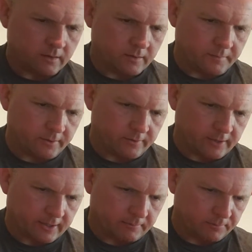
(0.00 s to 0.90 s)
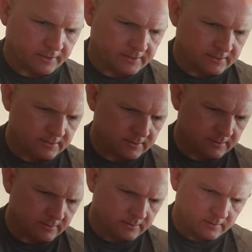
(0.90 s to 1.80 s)
mirror that I can place
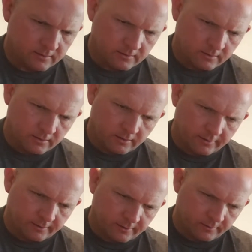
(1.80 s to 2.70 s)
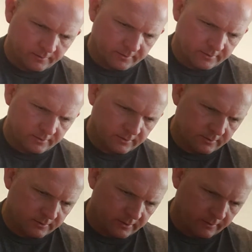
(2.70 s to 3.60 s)
on here, which
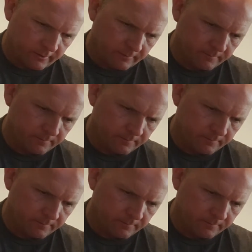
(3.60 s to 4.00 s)
is, there you go.